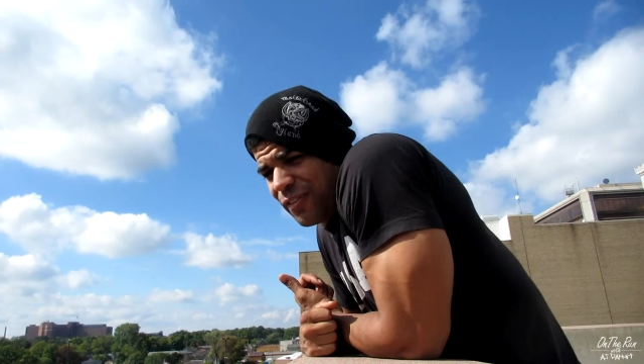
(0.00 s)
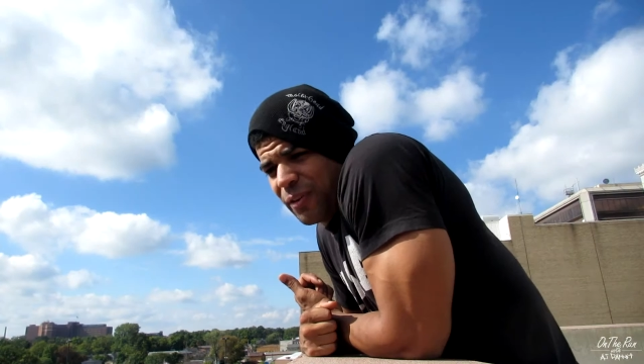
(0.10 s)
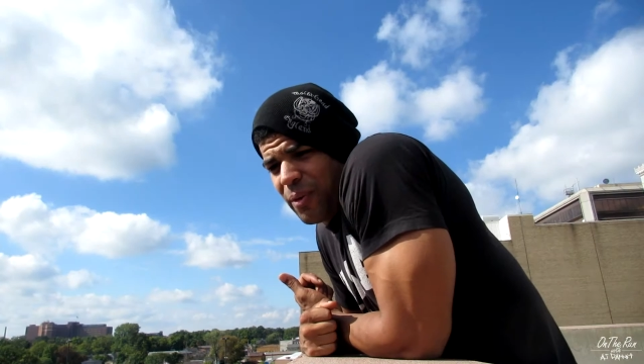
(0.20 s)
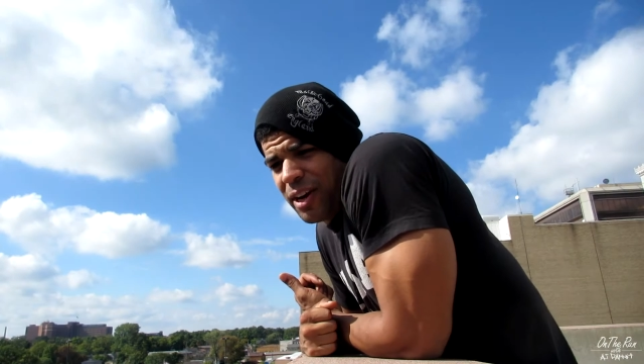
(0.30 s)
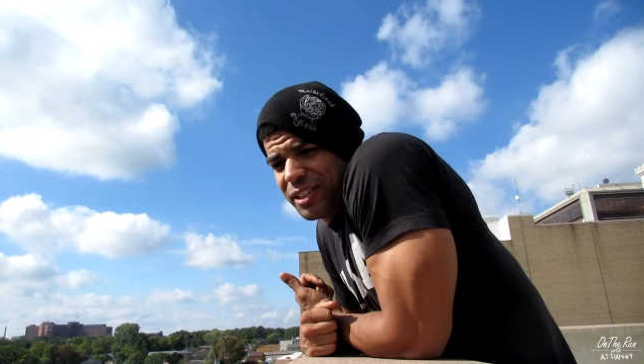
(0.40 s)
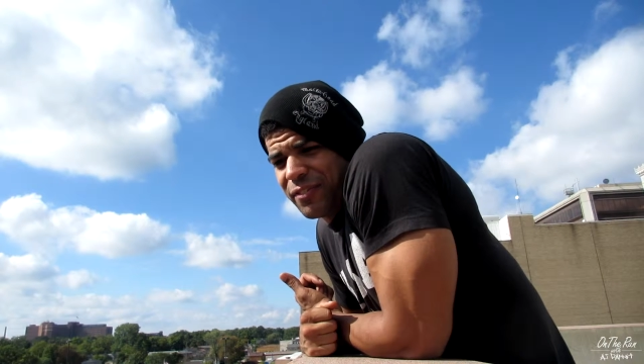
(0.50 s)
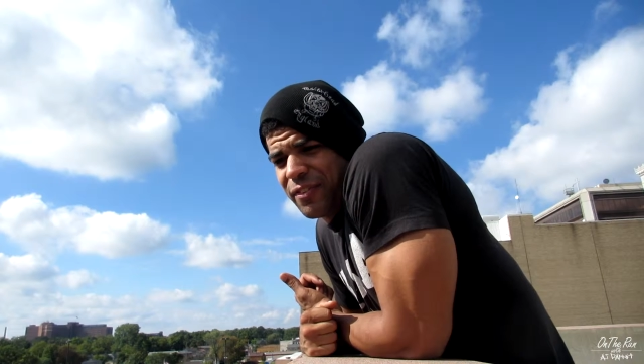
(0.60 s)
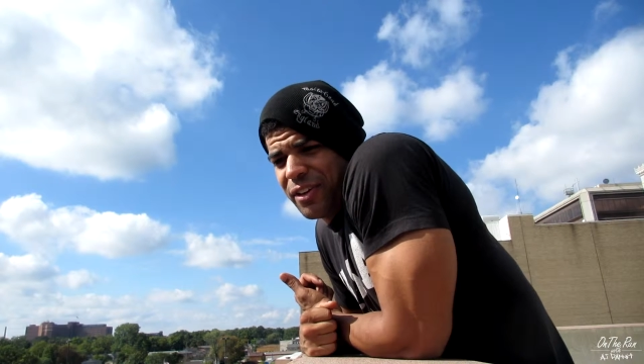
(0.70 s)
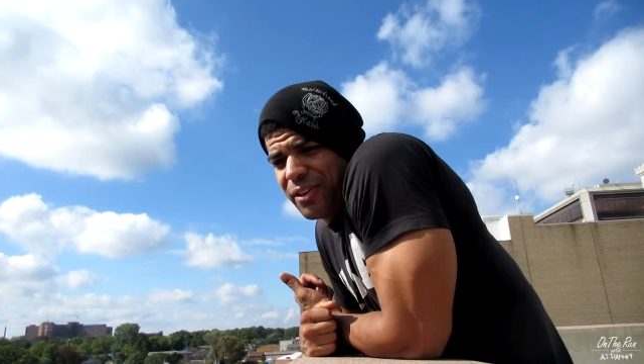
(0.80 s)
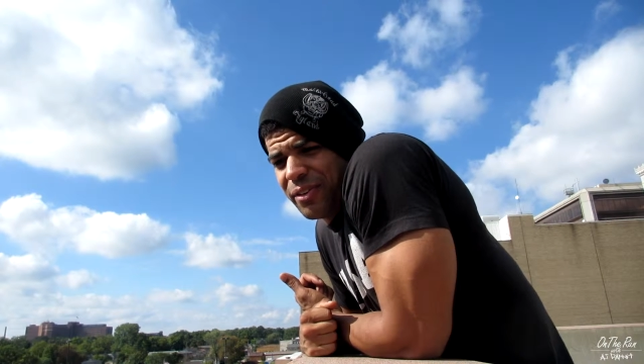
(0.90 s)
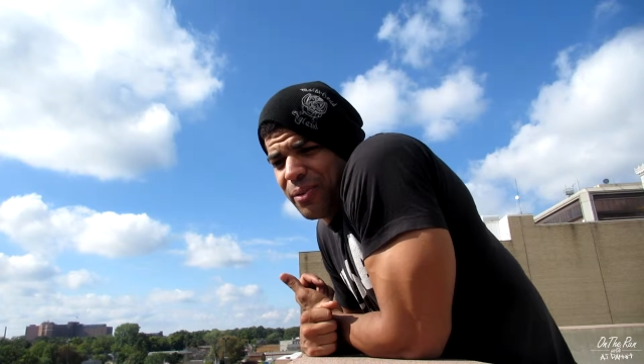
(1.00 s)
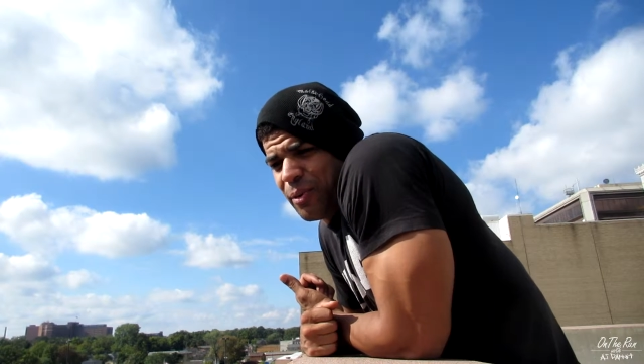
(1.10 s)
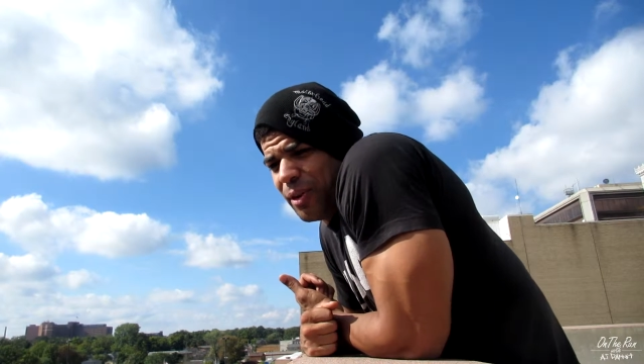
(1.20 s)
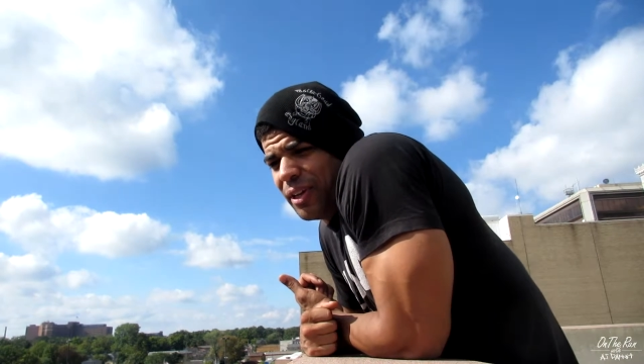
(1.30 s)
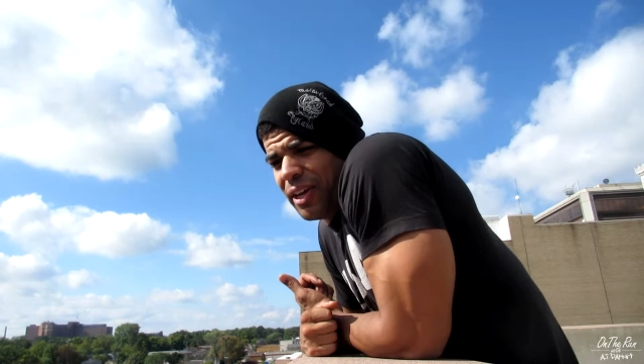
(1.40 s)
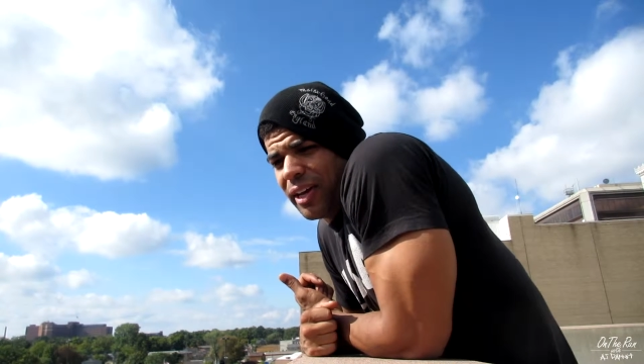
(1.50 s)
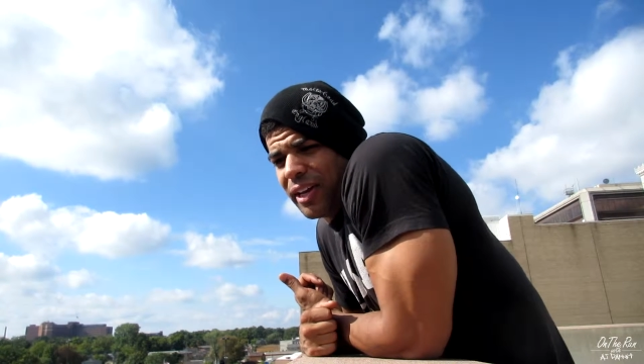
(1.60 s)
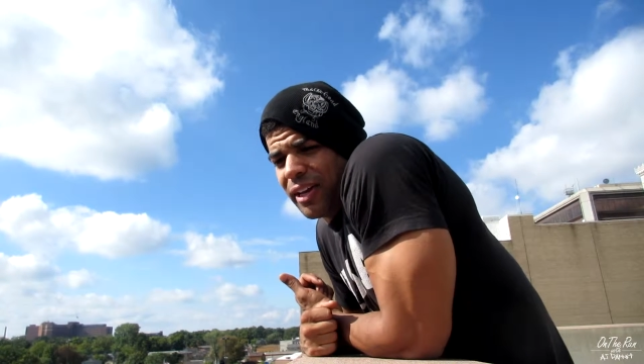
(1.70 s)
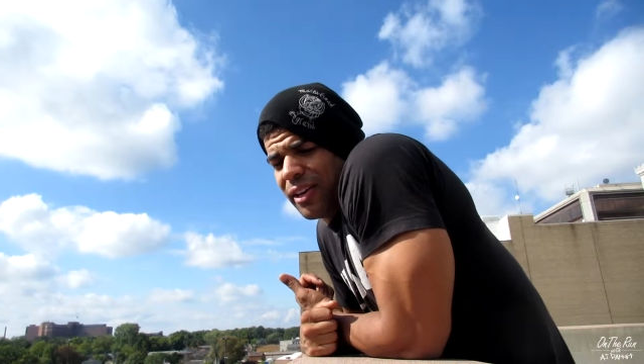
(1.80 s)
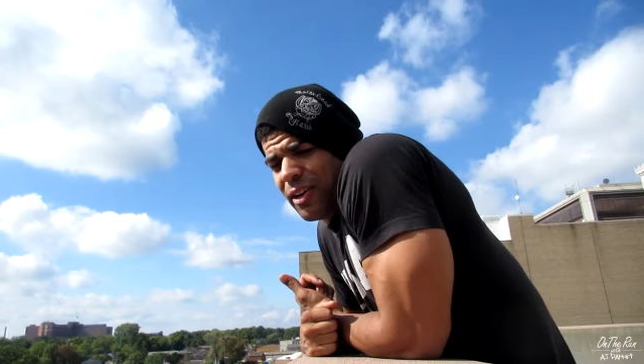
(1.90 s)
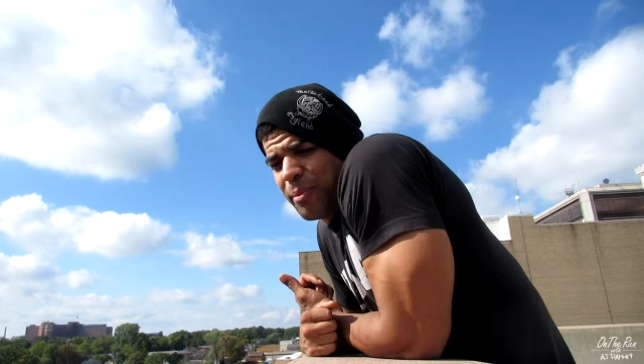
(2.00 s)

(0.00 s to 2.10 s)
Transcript: If you watch a video and you really like it, you know,